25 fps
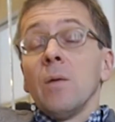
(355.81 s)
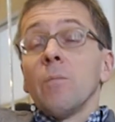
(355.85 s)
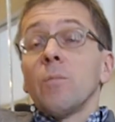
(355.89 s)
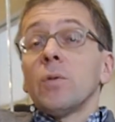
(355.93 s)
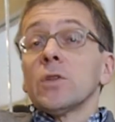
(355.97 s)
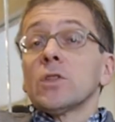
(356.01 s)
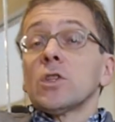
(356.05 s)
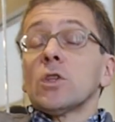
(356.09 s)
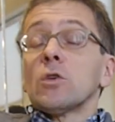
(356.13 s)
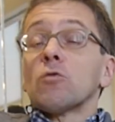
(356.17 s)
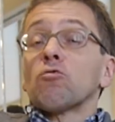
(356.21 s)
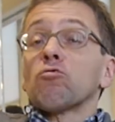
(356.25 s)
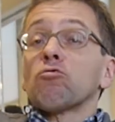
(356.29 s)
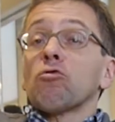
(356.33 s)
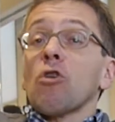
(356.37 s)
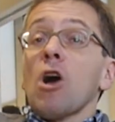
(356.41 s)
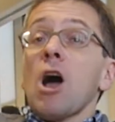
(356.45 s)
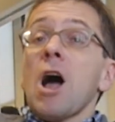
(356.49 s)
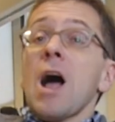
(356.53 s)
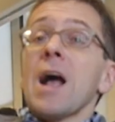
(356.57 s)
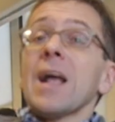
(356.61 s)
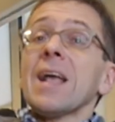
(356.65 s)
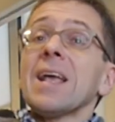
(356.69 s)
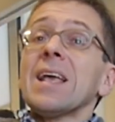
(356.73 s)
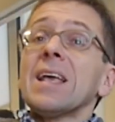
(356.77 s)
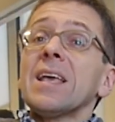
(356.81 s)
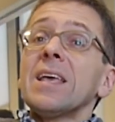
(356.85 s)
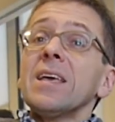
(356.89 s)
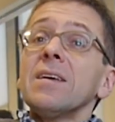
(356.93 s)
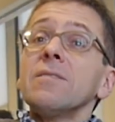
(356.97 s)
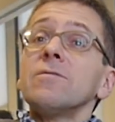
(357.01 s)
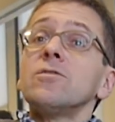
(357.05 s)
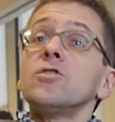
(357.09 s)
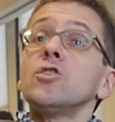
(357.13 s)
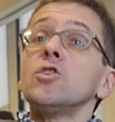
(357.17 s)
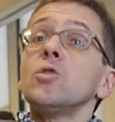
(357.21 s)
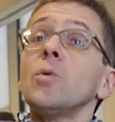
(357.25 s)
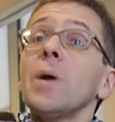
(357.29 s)
But the rock
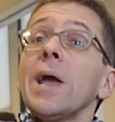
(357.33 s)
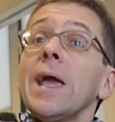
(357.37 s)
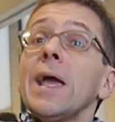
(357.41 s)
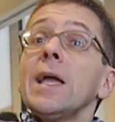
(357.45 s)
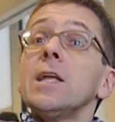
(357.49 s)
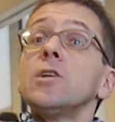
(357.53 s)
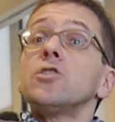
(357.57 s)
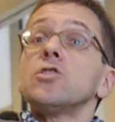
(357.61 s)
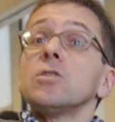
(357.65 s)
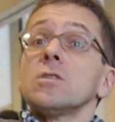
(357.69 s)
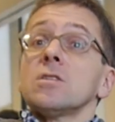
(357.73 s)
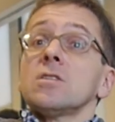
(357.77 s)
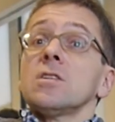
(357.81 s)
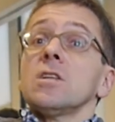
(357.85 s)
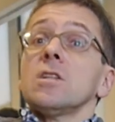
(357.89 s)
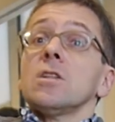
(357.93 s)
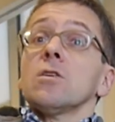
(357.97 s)
gives you agency.